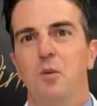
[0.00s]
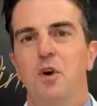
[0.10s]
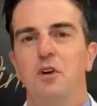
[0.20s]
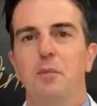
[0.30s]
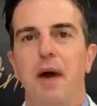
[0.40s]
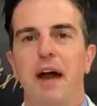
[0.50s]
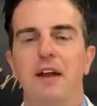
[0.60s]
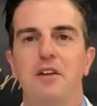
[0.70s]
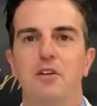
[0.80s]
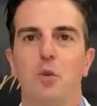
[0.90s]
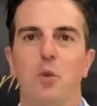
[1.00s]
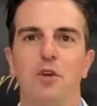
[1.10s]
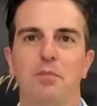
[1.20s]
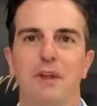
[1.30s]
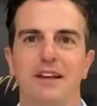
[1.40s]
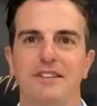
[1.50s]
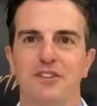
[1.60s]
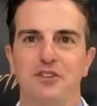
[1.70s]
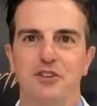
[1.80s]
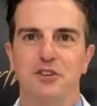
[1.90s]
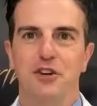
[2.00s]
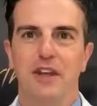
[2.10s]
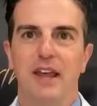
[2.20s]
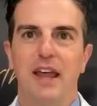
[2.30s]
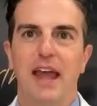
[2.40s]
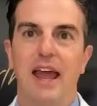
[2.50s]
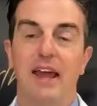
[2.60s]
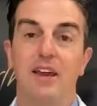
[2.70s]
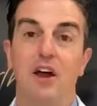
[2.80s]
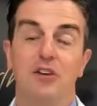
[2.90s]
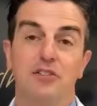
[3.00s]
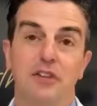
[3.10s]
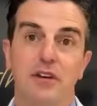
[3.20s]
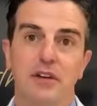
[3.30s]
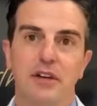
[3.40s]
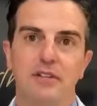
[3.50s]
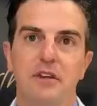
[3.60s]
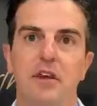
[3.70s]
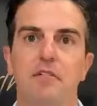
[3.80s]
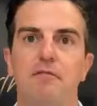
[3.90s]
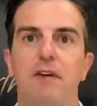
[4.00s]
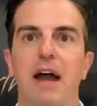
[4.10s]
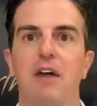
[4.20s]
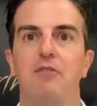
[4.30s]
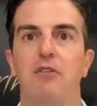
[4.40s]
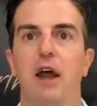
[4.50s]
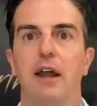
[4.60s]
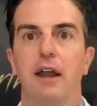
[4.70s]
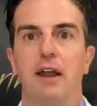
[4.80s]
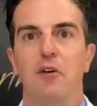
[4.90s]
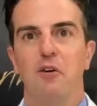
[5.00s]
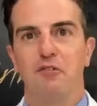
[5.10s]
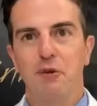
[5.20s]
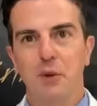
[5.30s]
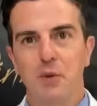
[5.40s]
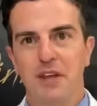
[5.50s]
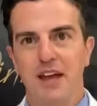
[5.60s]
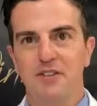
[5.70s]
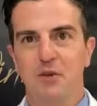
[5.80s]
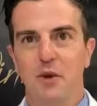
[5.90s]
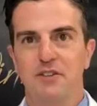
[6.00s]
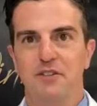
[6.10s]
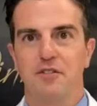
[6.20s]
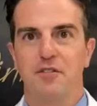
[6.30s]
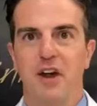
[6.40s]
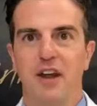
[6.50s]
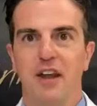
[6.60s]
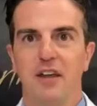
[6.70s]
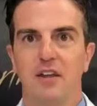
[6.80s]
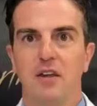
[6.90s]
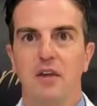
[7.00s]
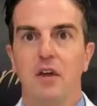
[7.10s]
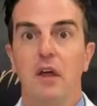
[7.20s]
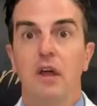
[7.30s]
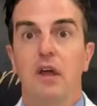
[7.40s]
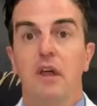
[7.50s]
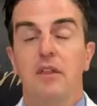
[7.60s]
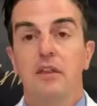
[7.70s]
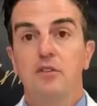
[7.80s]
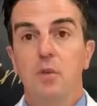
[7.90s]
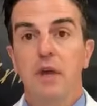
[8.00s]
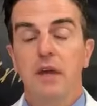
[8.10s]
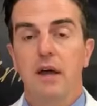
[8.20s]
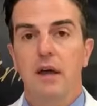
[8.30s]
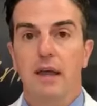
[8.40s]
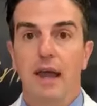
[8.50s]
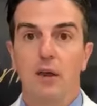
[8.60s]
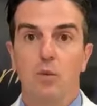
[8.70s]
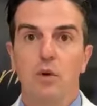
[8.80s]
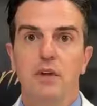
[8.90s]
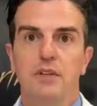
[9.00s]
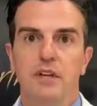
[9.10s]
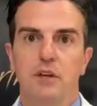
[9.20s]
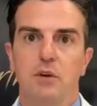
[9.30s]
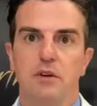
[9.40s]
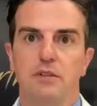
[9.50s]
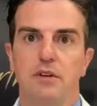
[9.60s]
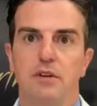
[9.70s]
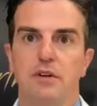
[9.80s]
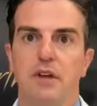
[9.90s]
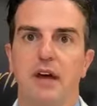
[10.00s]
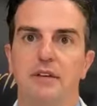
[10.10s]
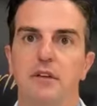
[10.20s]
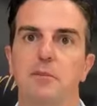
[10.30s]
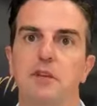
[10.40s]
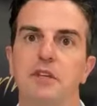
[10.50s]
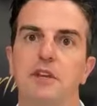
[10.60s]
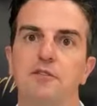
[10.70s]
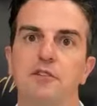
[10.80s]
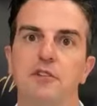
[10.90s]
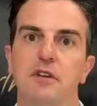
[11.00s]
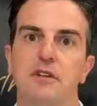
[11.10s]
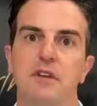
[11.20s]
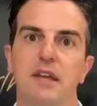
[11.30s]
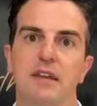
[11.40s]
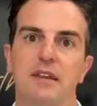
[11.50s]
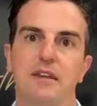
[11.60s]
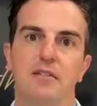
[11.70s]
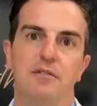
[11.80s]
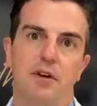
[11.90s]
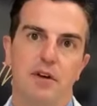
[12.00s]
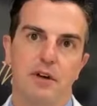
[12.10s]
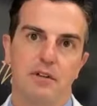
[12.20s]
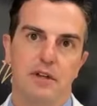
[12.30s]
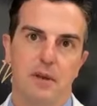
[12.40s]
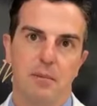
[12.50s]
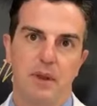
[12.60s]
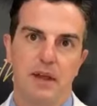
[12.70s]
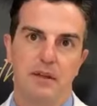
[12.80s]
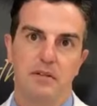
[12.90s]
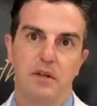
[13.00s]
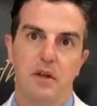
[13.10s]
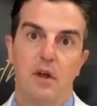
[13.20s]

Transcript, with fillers: Welcome back to Wirth Plastic Surgery and our series FAQ Friday or Frequently Asked Questions Friday. This week, again, we'll continue our series on some of the differences in the various implants.